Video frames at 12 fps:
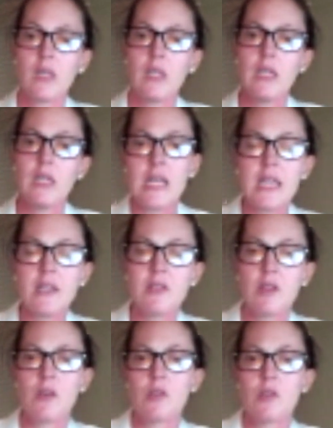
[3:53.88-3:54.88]

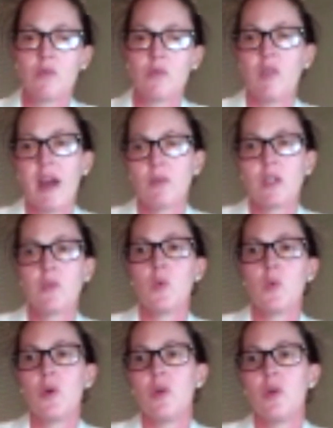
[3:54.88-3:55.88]
needs surrounding
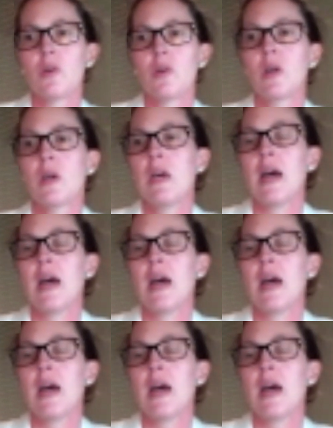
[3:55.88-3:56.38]
work